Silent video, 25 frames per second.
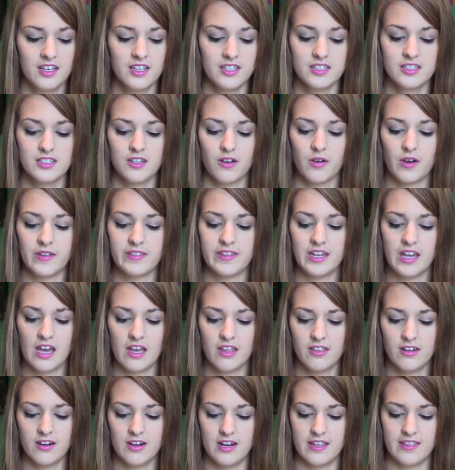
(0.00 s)
So on the
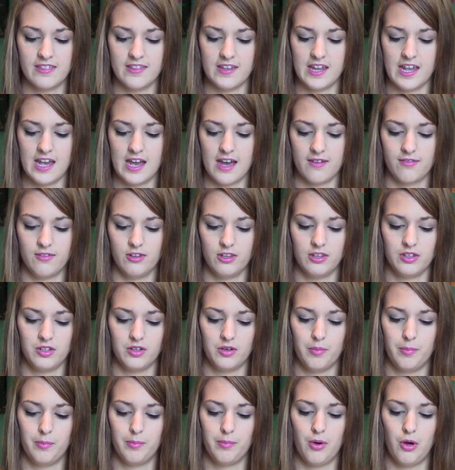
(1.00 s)
other end they have a
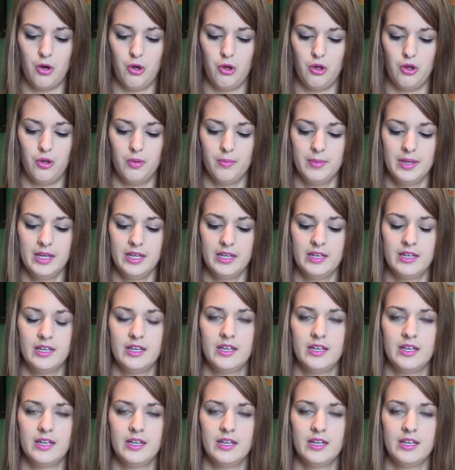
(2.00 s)
little balm.